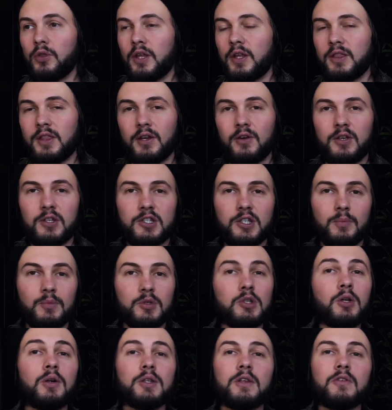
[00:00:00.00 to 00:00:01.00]
that there is some
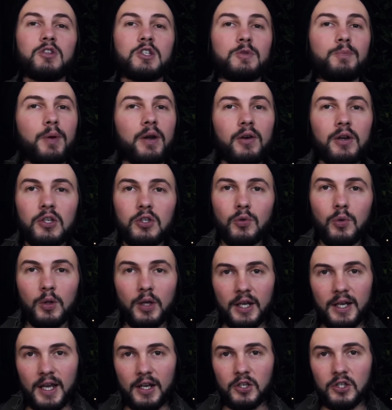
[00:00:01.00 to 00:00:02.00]
sort of spiritual
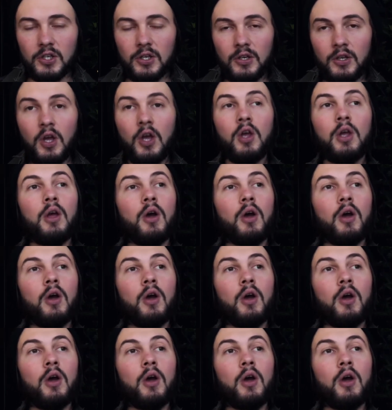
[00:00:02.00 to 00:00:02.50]
connection,